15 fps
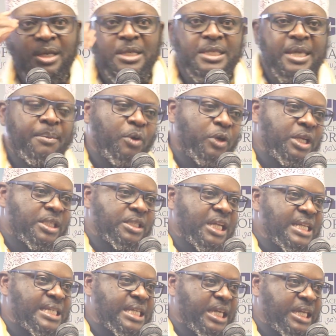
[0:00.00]
somebody is
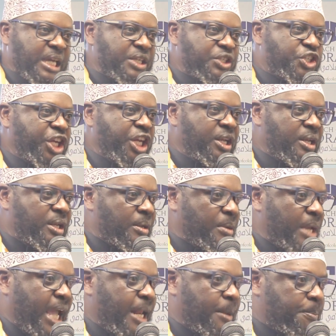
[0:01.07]
still seeking jinn
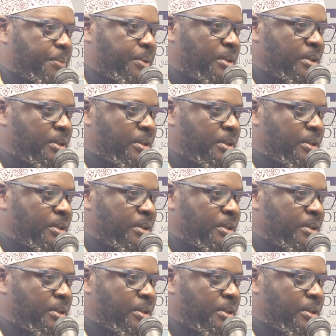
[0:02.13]
help.